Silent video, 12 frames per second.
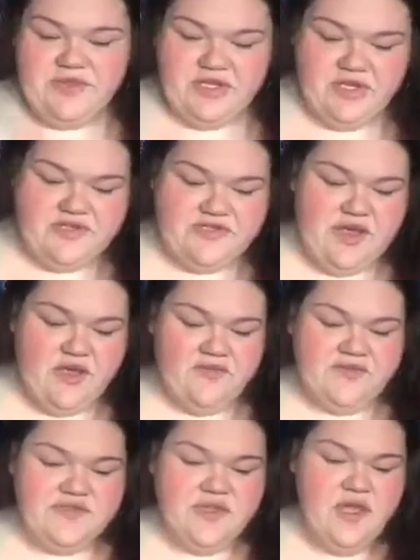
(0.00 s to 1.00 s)

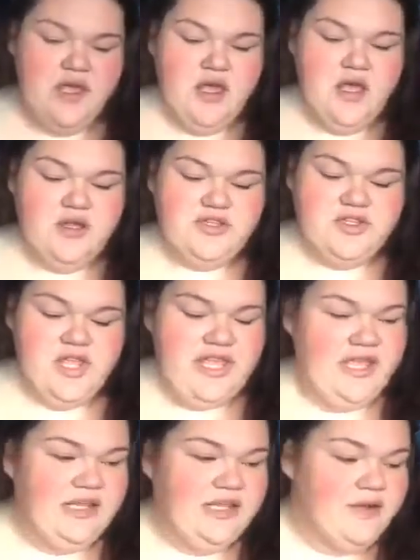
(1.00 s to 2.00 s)
ourselves,
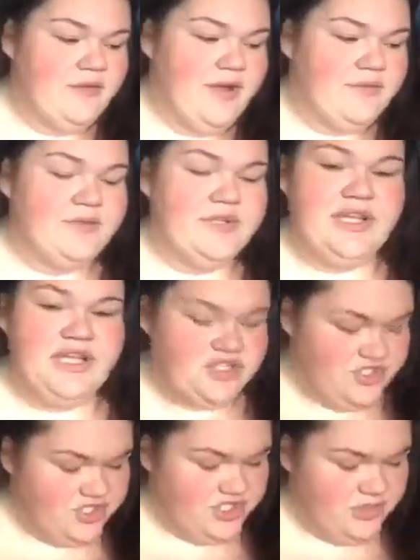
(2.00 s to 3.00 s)
healing around
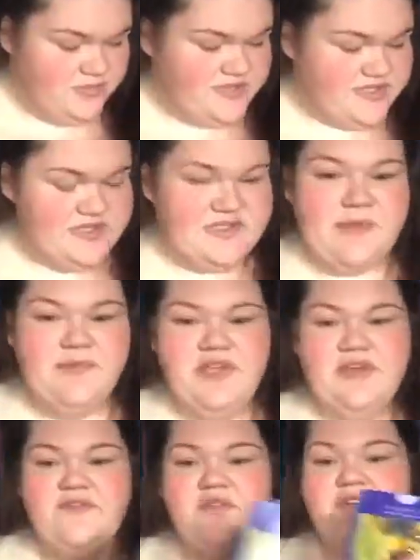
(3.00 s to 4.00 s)
relationships,
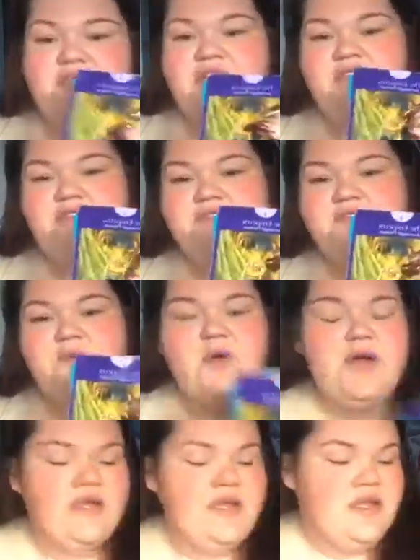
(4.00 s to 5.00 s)
stepping forth. Another
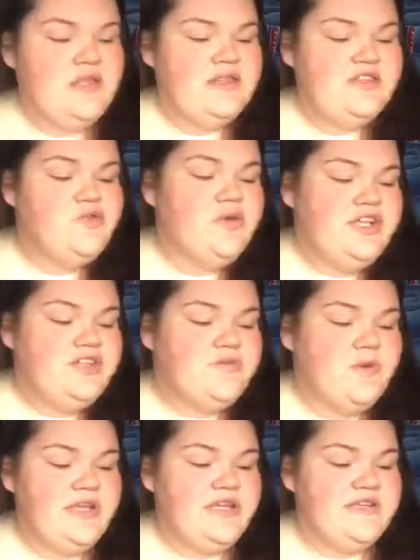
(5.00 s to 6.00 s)
4.
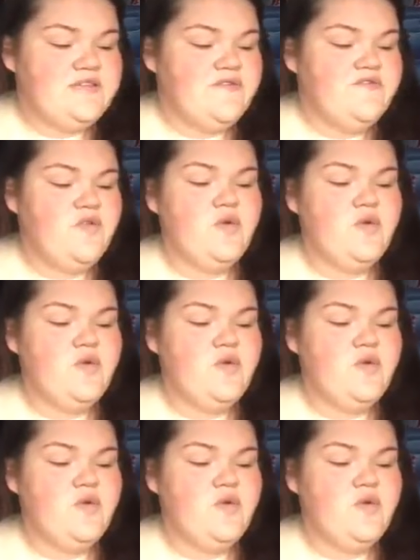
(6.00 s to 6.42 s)
2020 is a 4